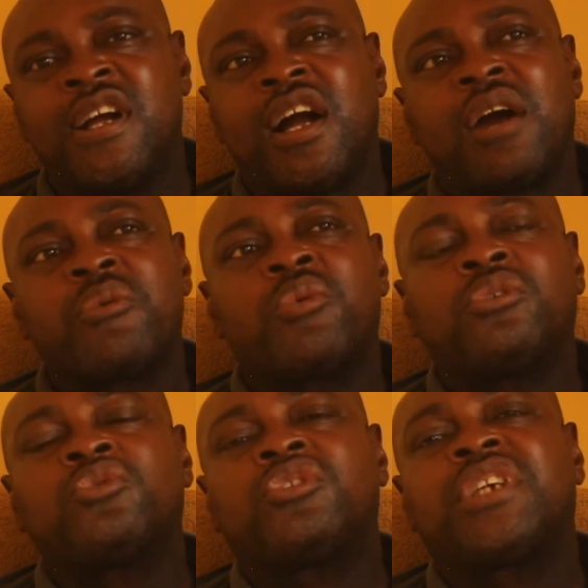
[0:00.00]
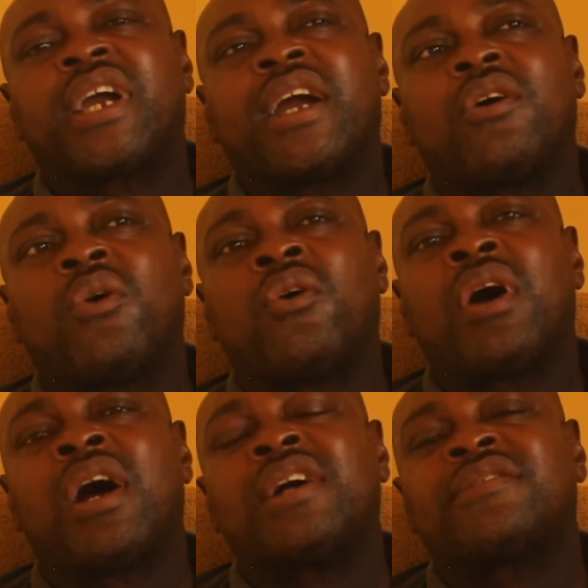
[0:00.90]
and we want to take
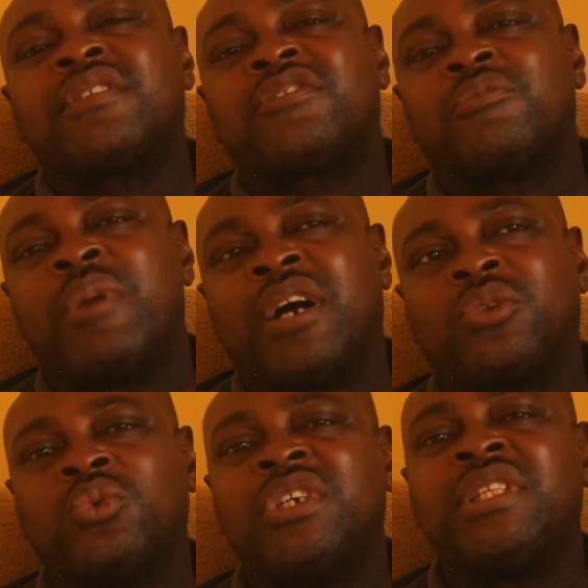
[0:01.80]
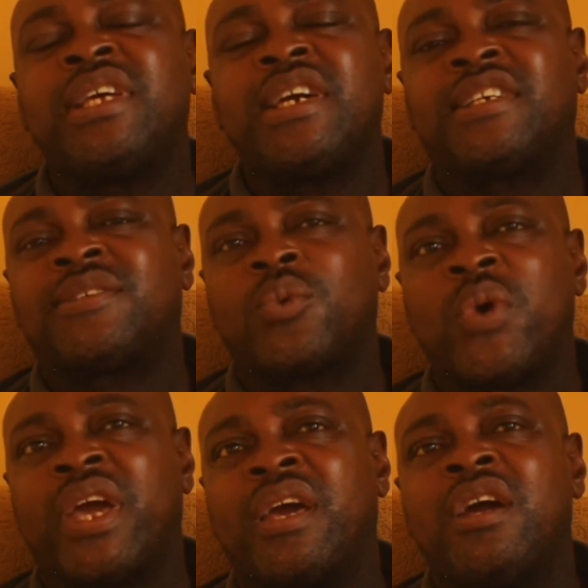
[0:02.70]
ourselves back to the days
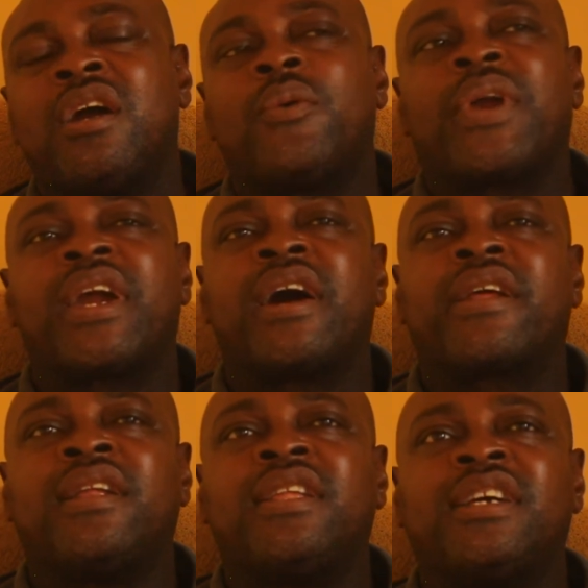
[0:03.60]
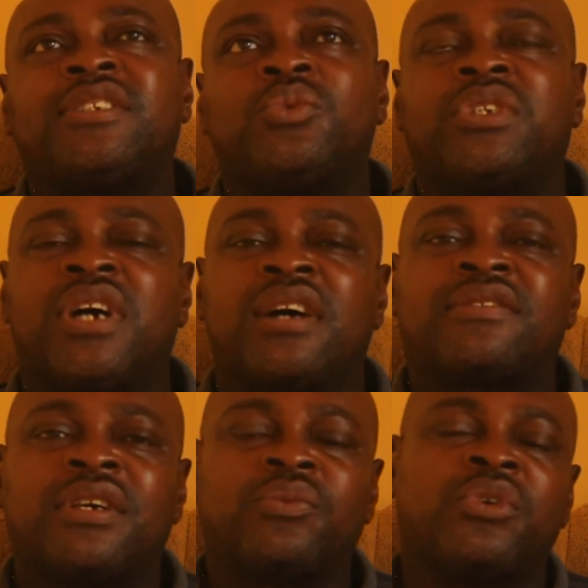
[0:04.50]
where we can relate with
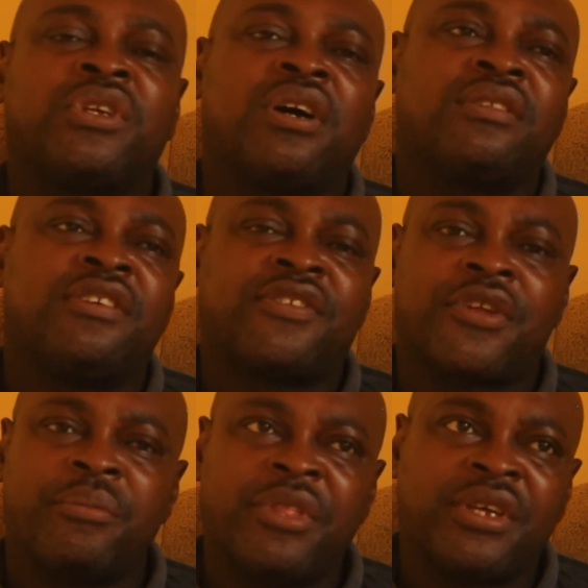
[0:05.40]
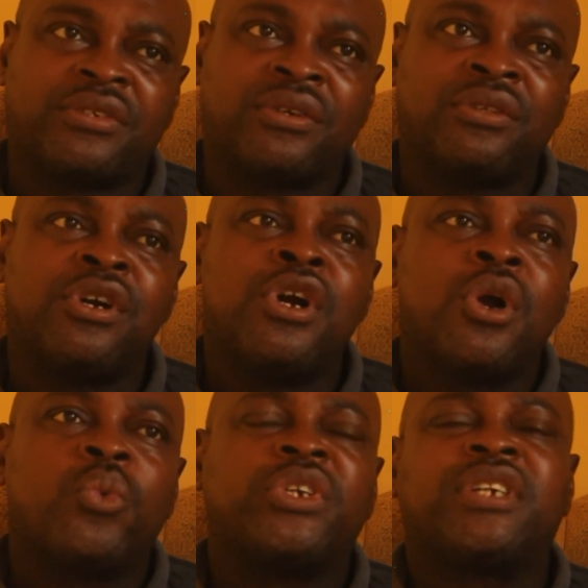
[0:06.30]
ourselves without discrimination,
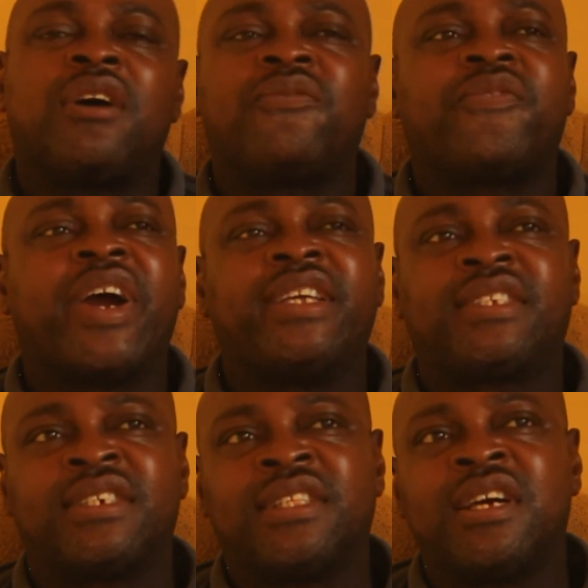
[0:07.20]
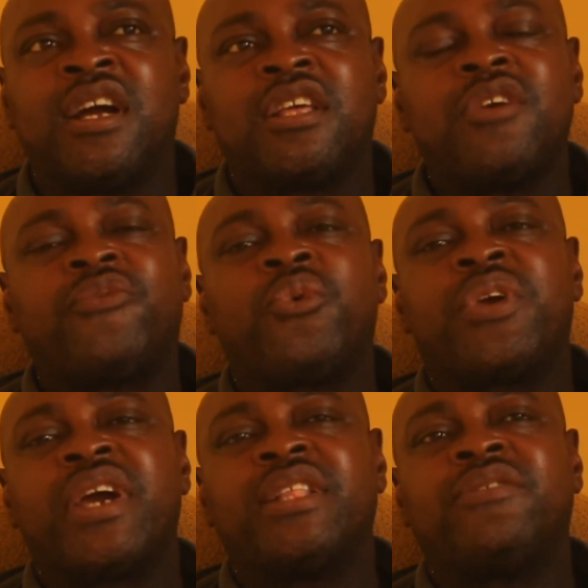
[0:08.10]
without fighting. If you
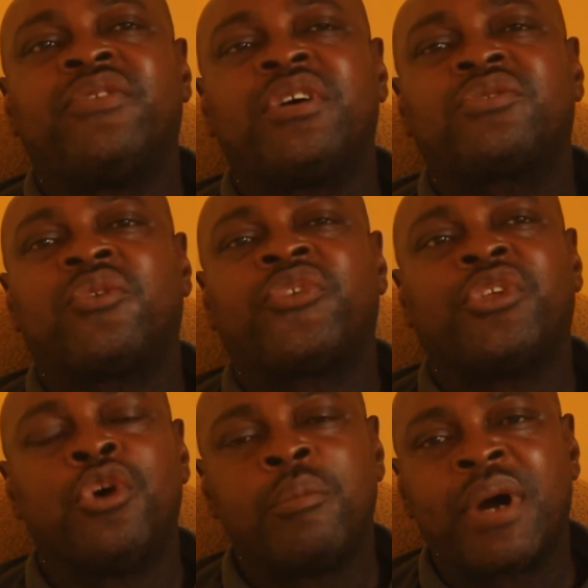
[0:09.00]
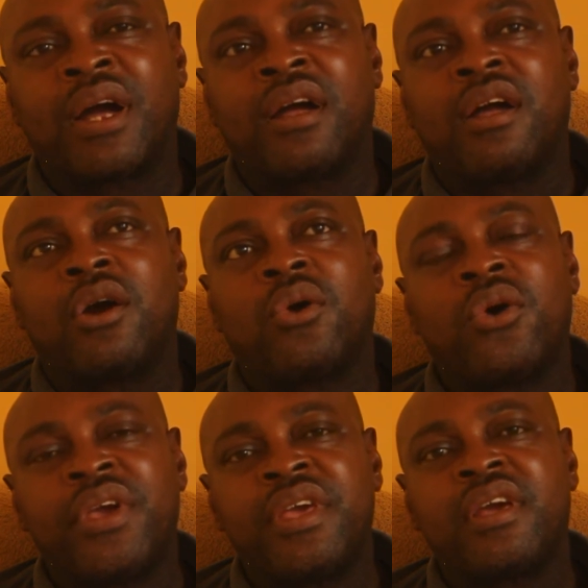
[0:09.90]
hear the voice of Idoma,
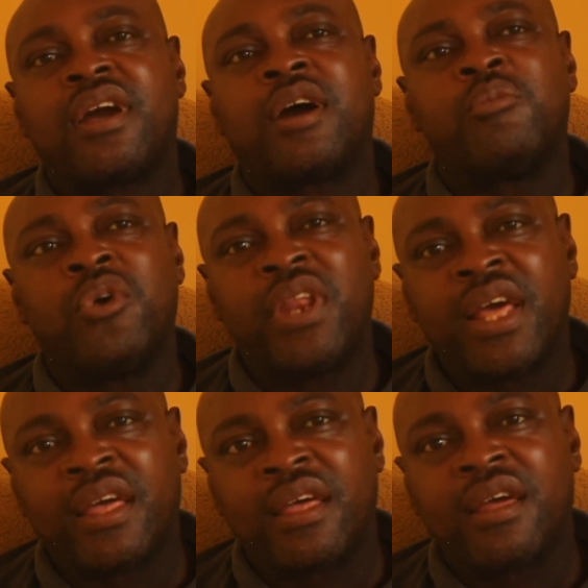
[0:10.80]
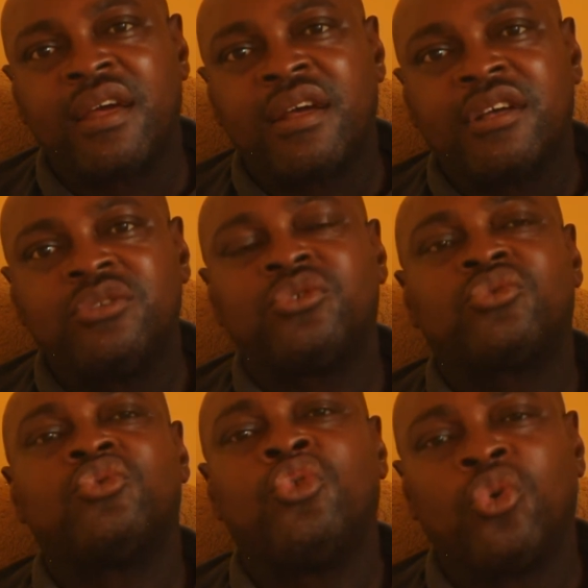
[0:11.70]
Oi Abole, you
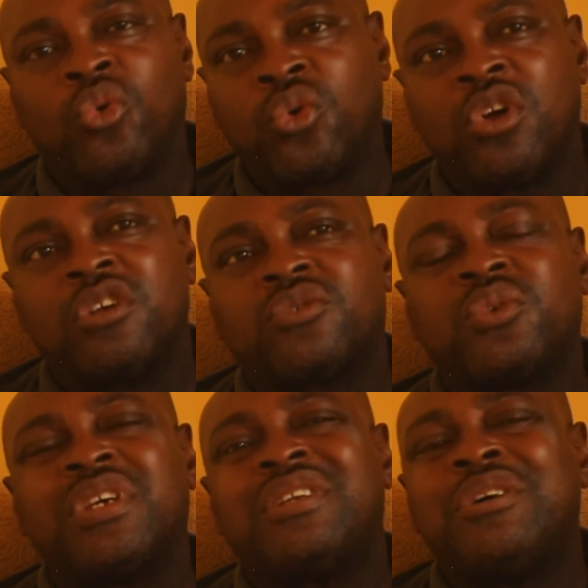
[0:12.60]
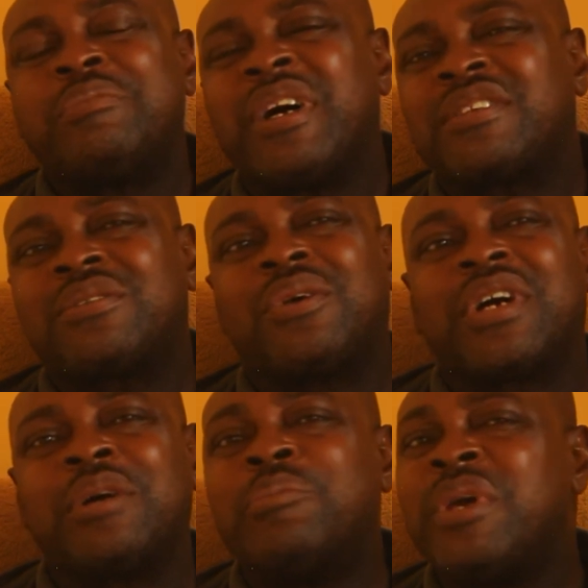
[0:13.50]
should know. So the Idoma
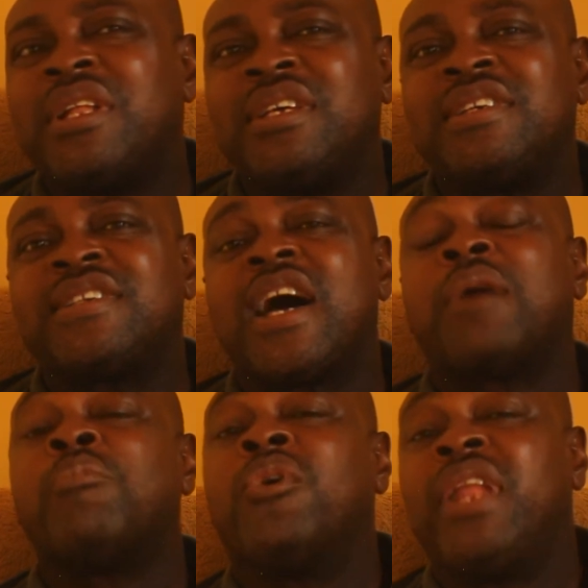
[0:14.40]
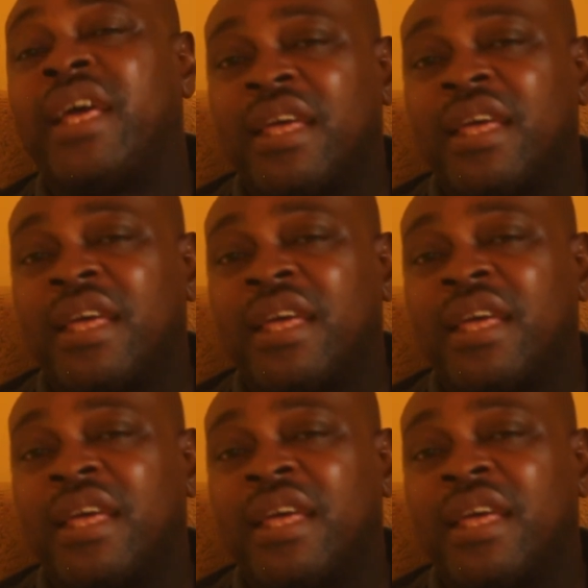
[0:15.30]
slogan mainly is Abole